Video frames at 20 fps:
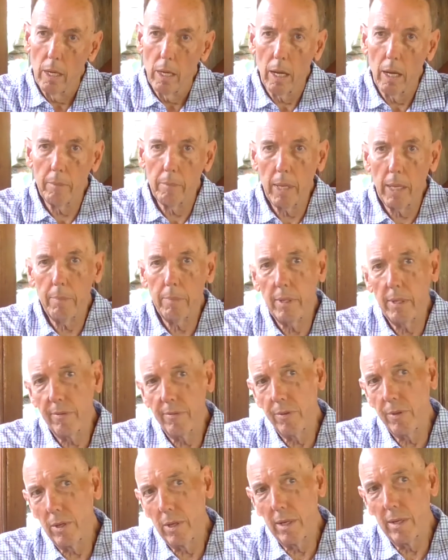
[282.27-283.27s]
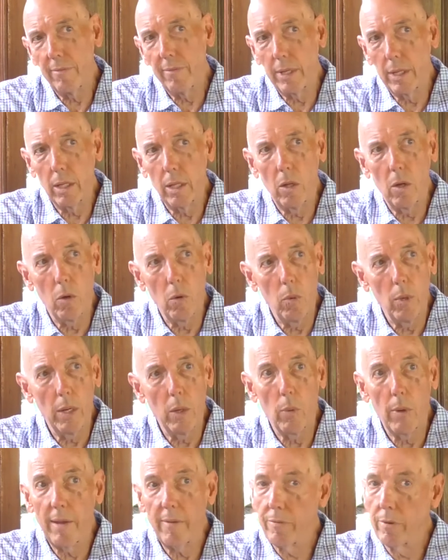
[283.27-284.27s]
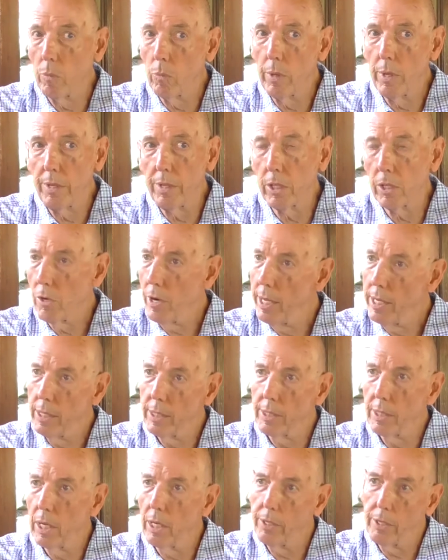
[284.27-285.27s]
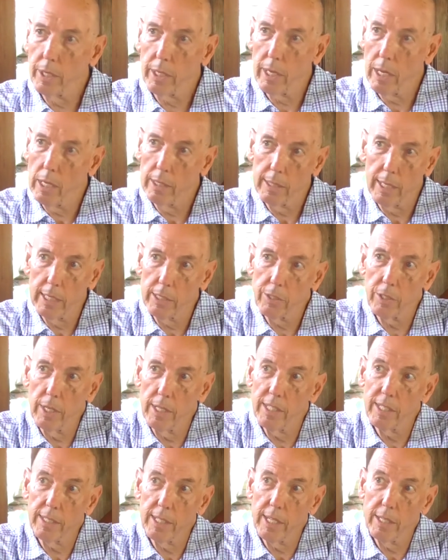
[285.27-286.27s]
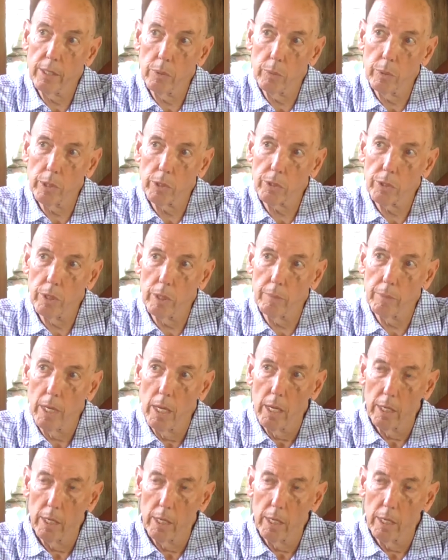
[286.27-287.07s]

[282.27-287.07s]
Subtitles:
And maybe if you're living a long way away from where the trainers are, you can't actually attend the workshop.